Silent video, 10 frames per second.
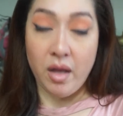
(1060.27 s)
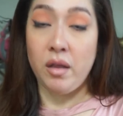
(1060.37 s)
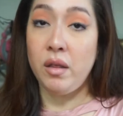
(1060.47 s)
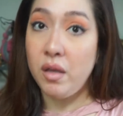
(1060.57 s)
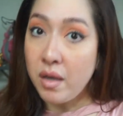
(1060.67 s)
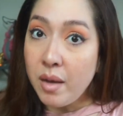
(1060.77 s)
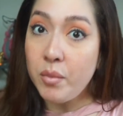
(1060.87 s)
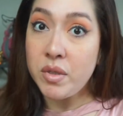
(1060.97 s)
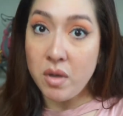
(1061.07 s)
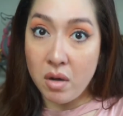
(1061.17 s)
Look at
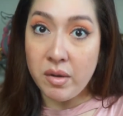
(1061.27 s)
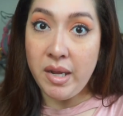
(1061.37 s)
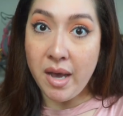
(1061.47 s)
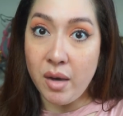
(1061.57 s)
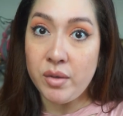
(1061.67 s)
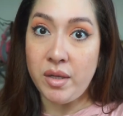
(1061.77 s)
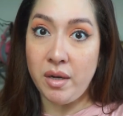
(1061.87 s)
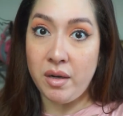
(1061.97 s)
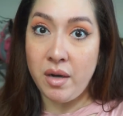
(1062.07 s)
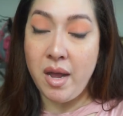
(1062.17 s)
what's already out
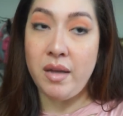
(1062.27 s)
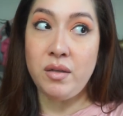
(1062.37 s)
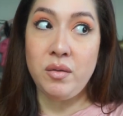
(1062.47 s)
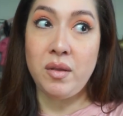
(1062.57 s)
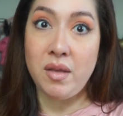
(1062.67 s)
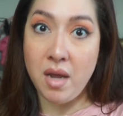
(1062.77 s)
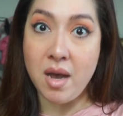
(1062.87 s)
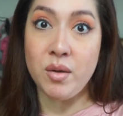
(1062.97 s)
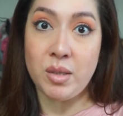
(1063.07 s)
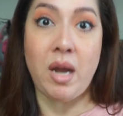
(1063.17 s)
there and think
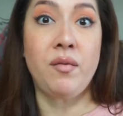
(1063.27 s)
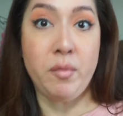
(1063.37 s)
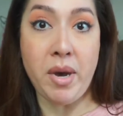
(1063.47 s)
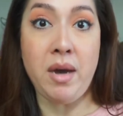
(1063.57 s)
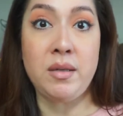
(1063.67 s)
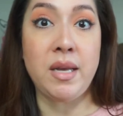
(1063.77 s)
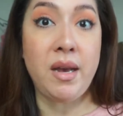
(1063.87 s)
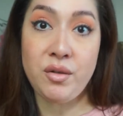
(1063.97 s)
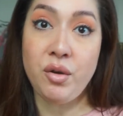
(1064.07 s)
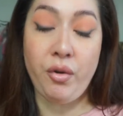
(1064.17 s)
outside of the box
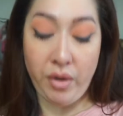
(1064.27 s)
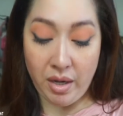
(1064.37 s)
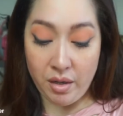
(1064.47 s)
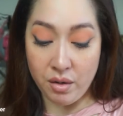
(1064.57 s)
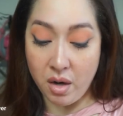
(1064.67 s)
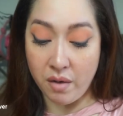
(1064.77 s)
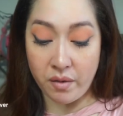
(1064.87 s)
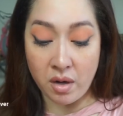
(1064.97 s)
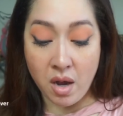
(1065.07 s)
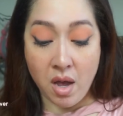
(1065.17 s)
as you're creating your
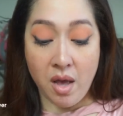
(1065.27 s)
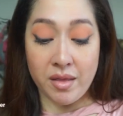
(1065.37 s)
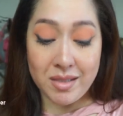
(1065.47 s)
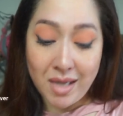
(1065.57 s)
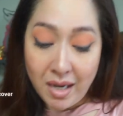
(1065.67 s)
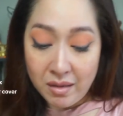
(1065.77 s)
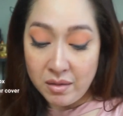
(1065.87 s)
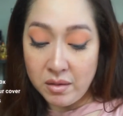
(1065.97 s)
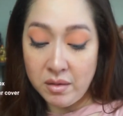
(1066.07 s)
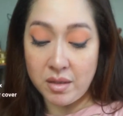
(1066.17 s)
cover. The
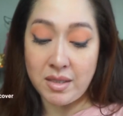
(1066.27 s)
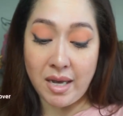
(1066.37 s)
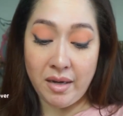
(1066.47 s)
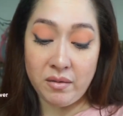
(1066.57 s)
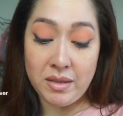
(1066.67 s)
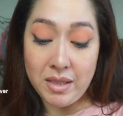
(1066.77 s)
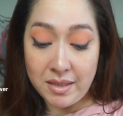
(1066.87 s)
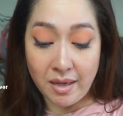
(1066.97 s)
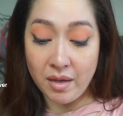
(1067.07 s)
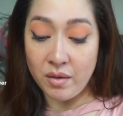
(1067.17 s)
title
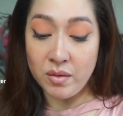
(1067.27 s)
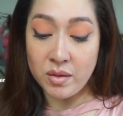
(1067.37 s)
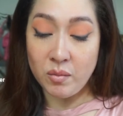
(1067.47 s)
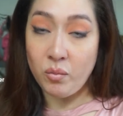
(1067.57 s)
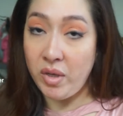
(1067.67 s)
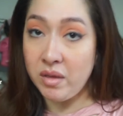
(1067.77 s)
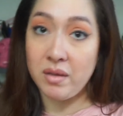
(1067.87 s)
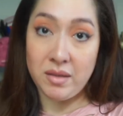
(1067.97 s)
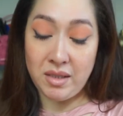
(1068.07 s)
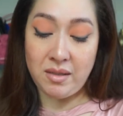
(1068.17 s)
details with
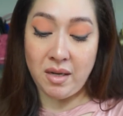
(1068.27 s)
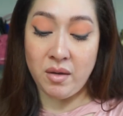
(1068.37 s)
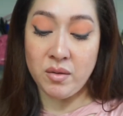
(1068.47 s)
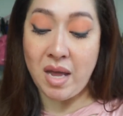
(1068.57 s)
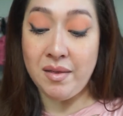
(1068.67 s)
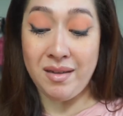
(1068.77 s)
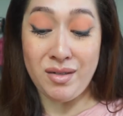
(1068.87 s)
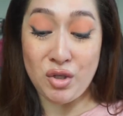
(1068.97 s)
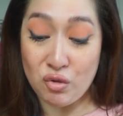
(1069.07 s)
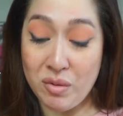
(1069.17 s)
details, and then the
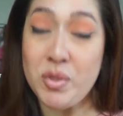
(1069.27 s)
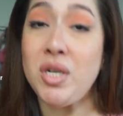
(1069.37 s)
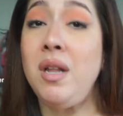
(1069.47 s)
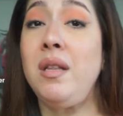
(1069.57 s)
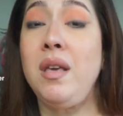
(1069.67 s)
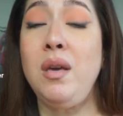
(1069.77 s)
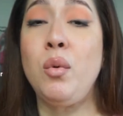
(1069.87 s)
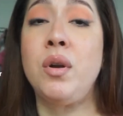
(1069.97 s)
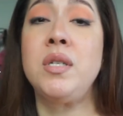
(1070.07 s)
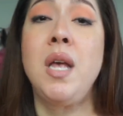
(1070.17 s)
description and the
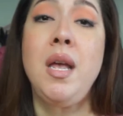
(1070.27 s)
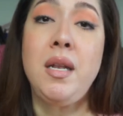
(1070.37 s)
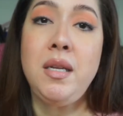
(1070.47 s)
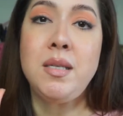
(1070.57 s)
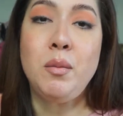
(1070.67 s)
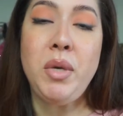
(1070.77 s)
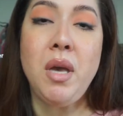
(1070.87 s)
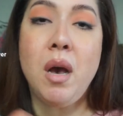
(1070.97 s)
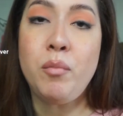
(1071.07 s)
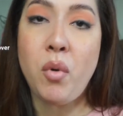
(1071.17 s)
keywords need to be
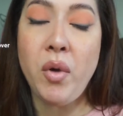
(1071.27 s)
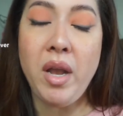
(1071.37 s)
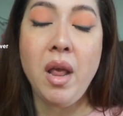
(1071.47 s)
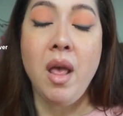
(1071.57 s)
on point.